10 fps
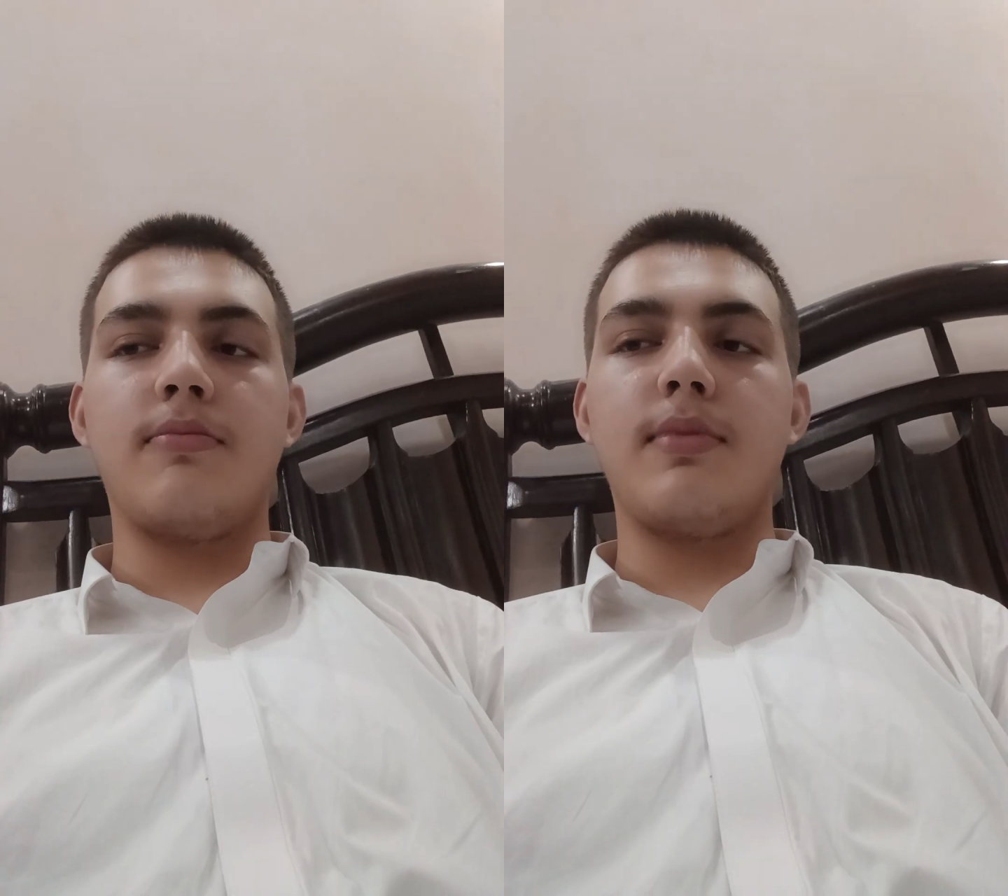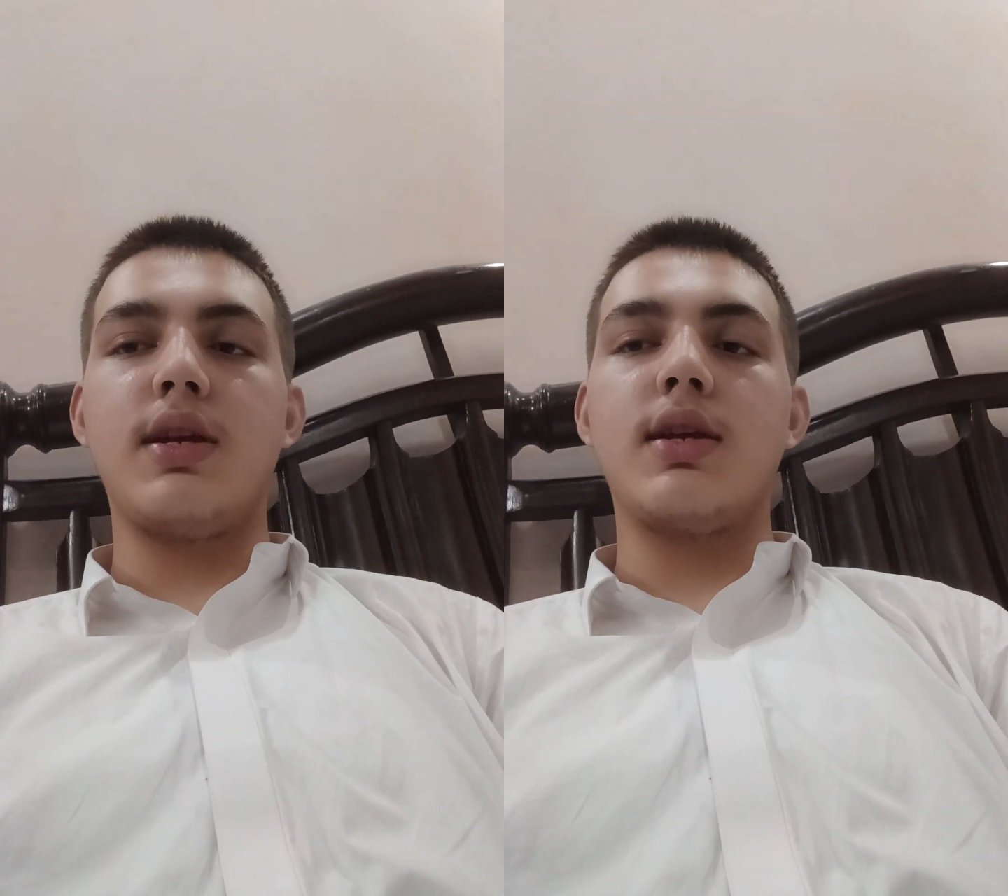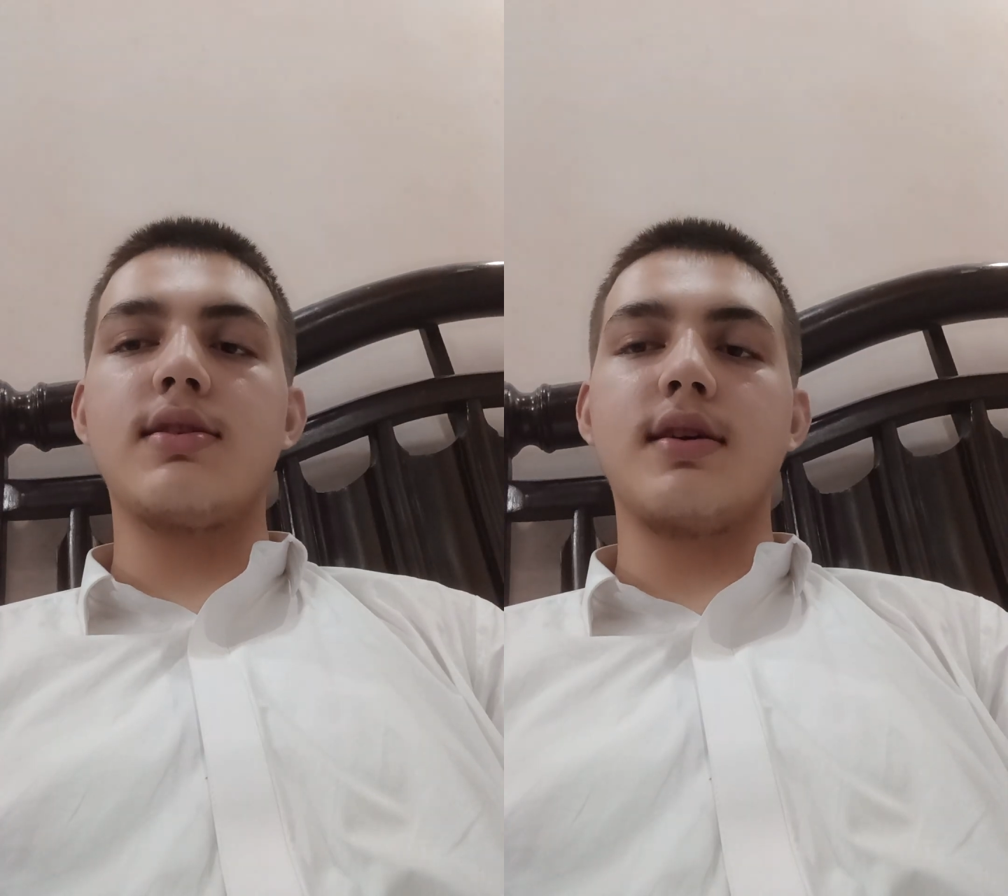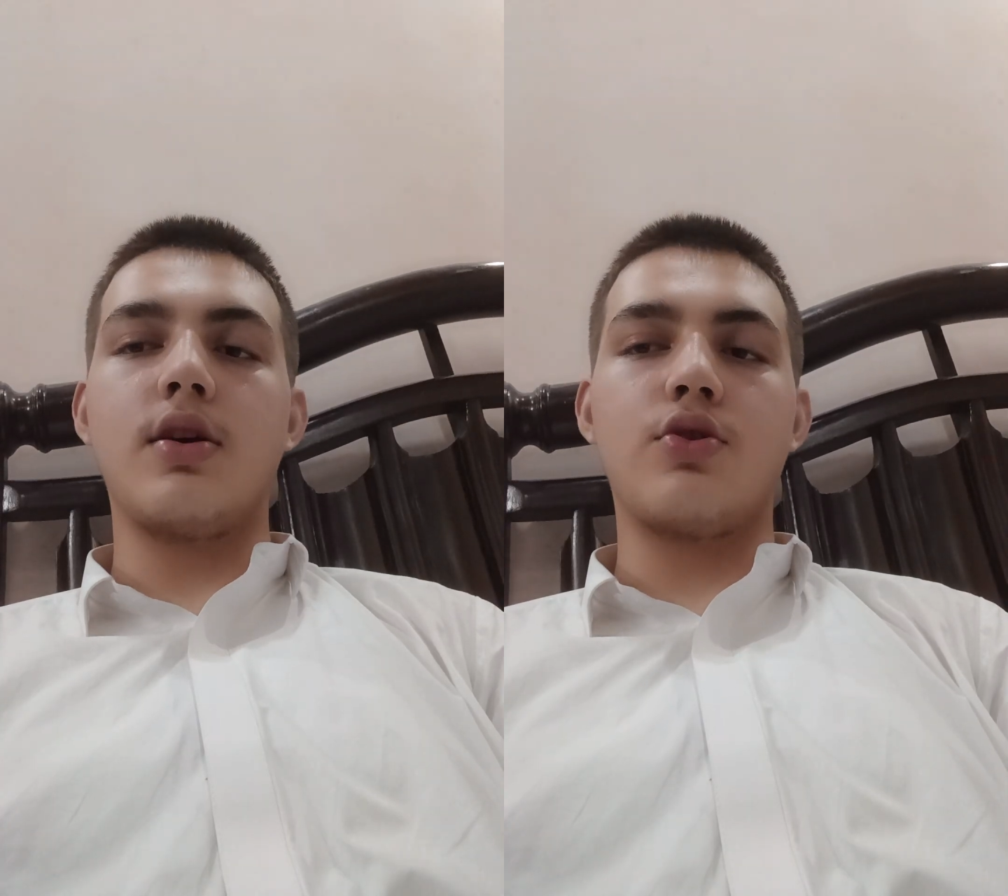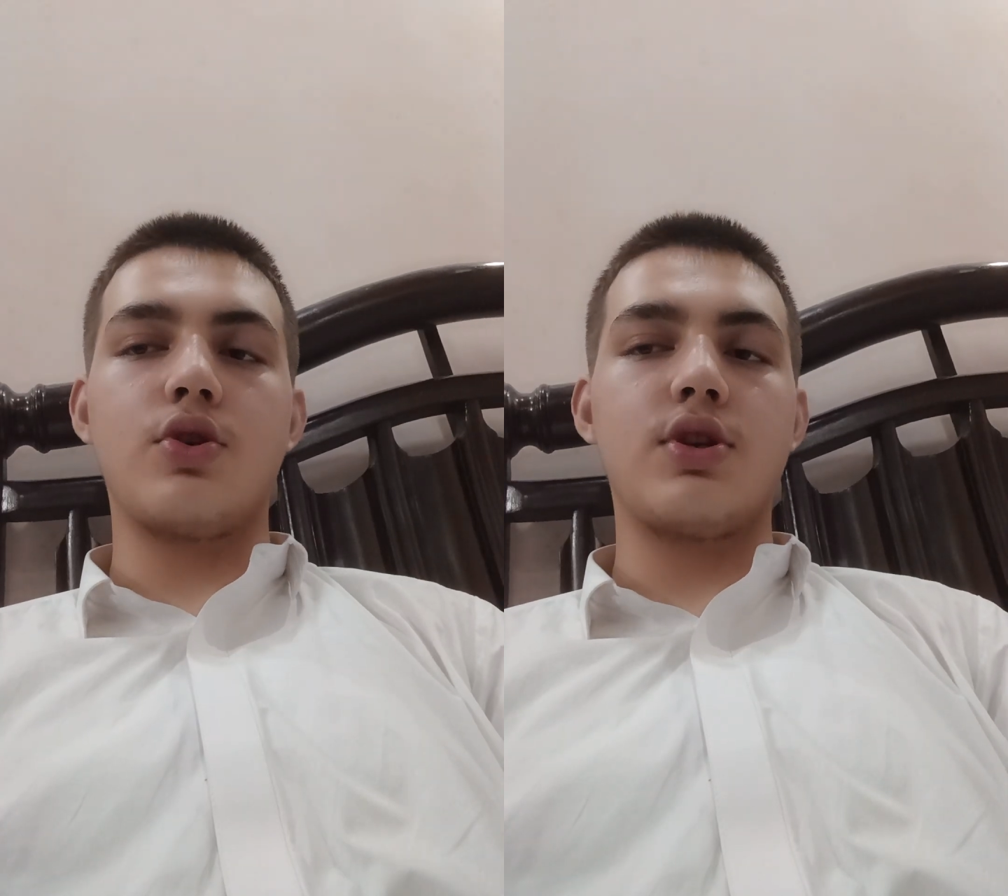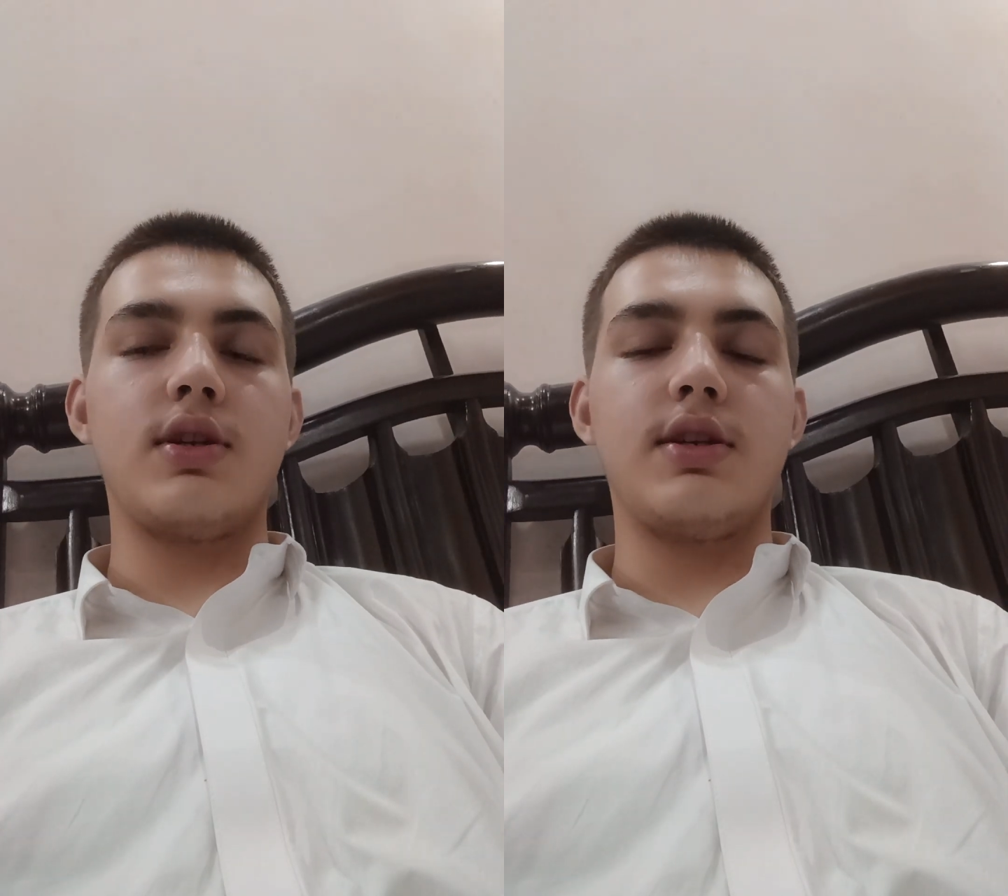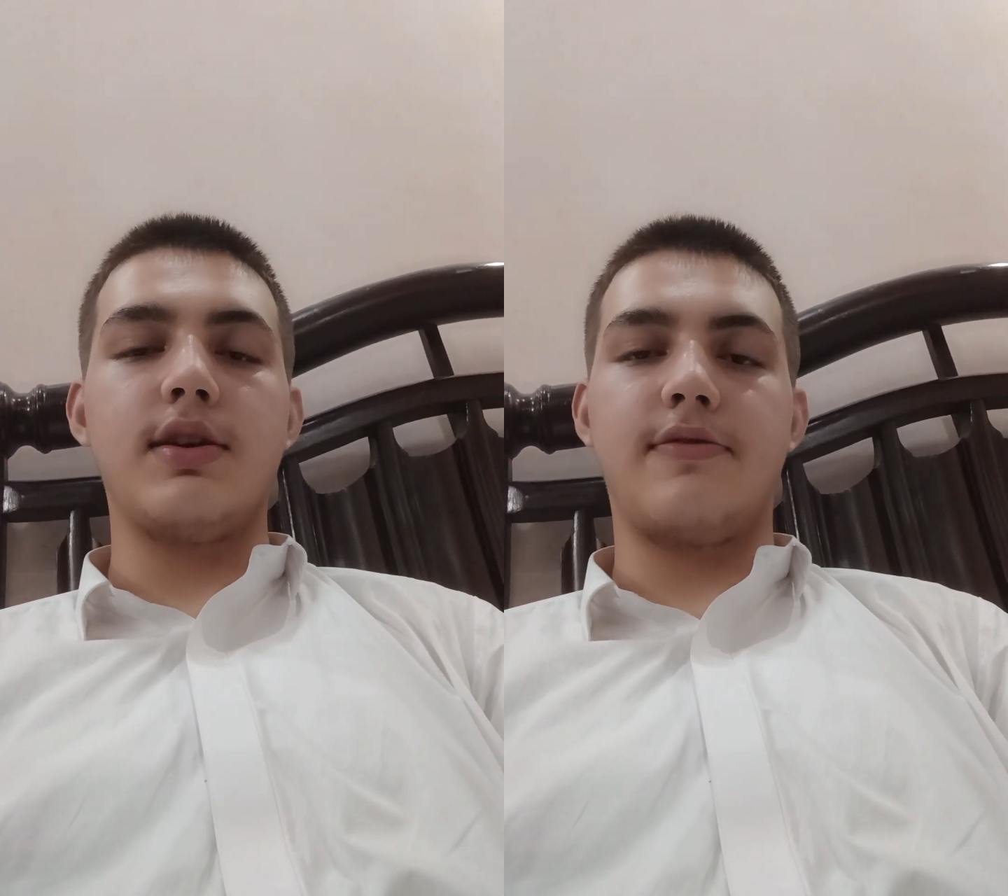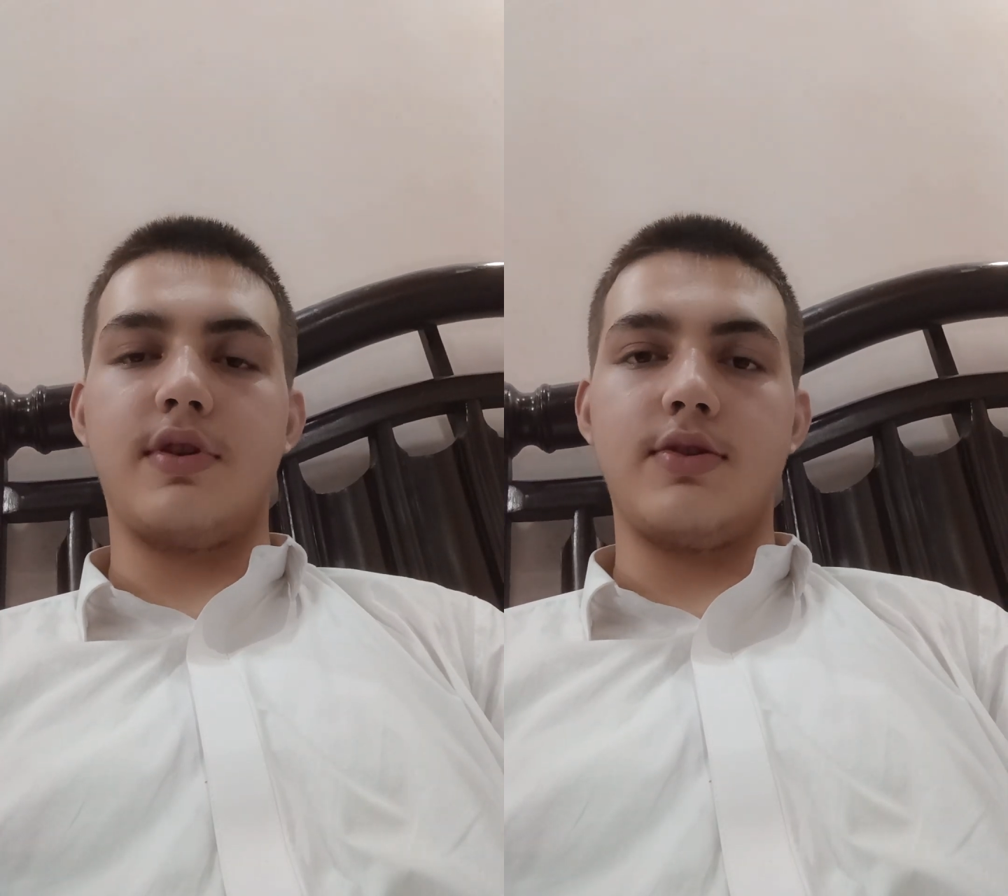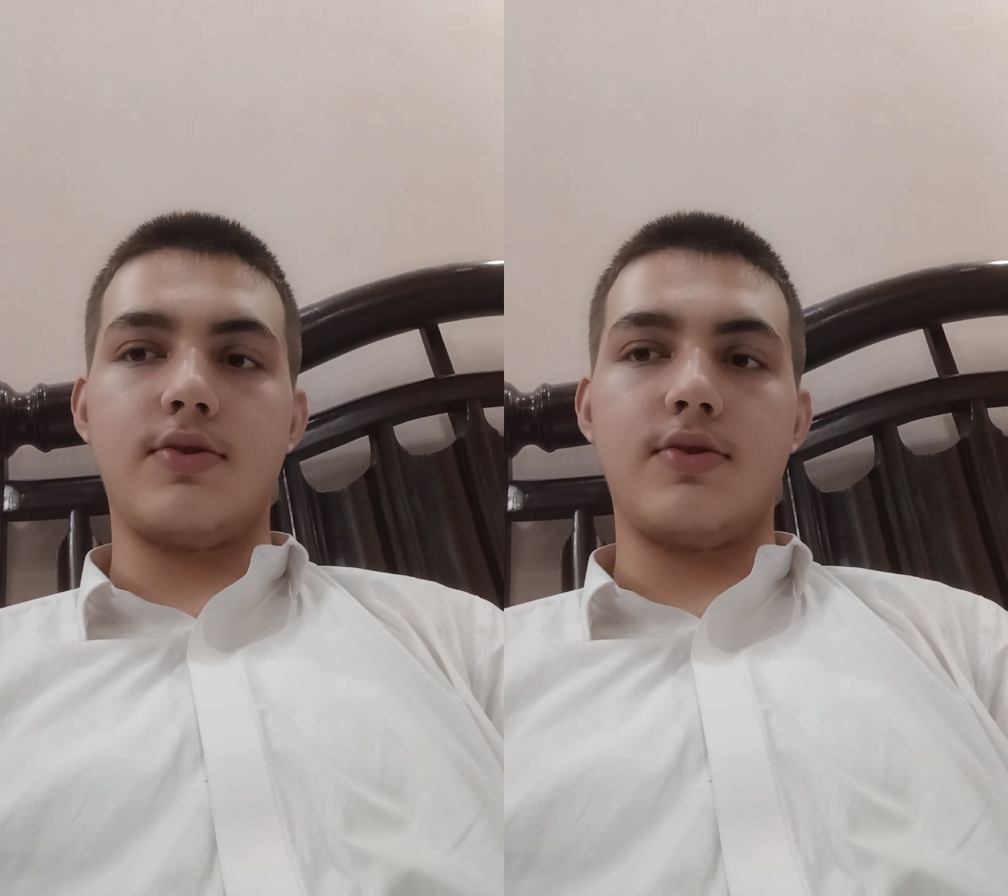meanings are totally different.